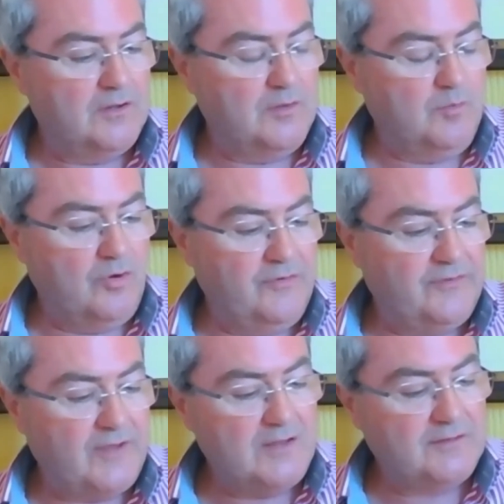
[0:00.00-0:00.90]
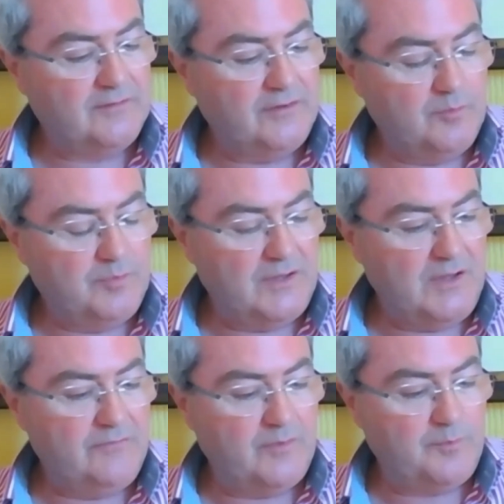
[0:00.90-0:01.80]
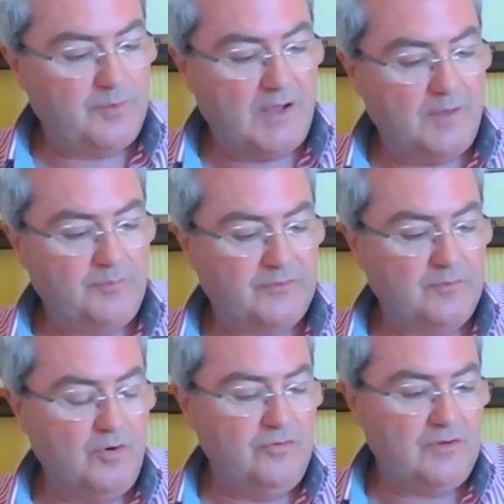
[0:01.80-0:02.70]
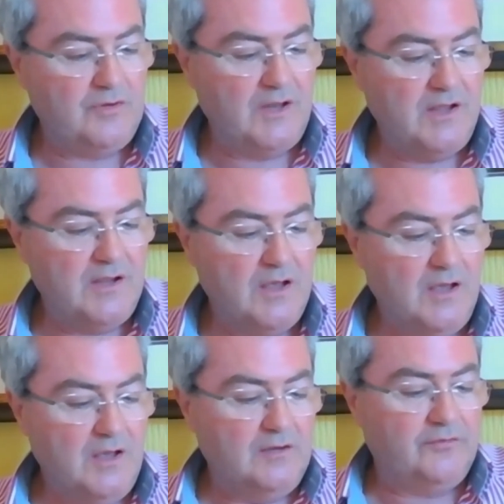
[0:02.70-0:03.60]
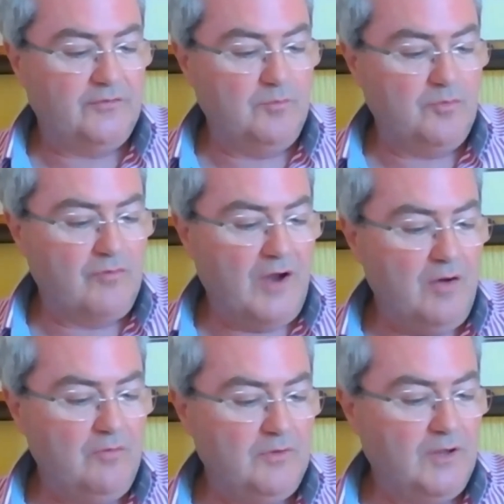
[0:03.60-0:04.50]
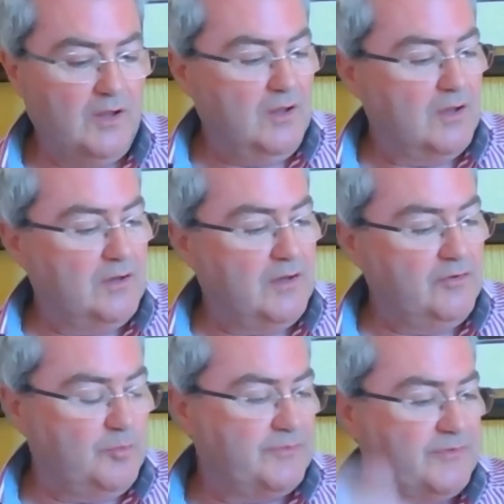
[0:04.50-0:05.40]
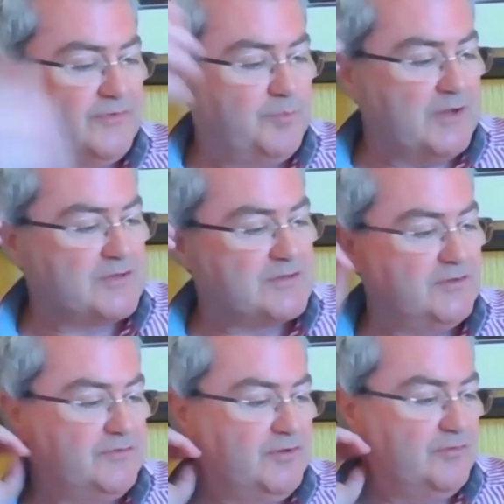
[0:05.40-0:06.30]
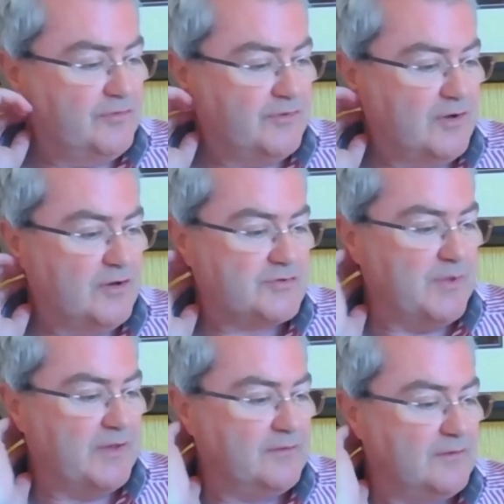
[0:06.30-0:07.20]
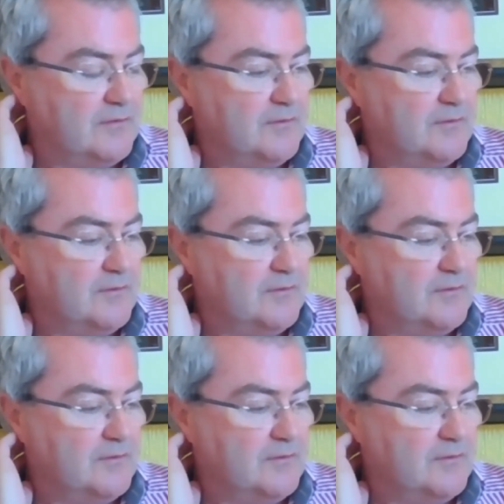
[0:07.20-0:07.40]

The more intensely you believe it, perhaps the more you cling to some ground and end up as a specialist in research method.